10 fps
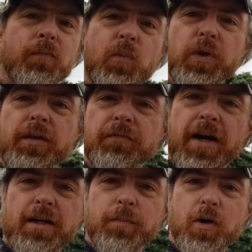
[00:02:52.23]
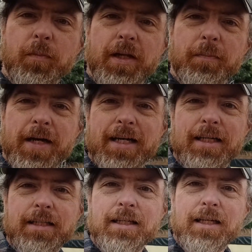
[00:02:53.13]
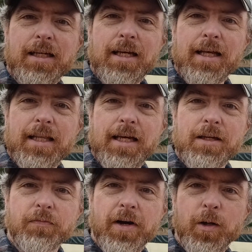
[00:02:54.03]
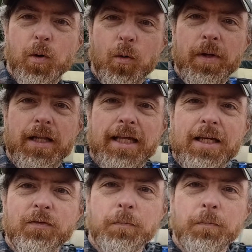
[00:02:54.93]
with the fire department in the back, and LA Fire Department, and they even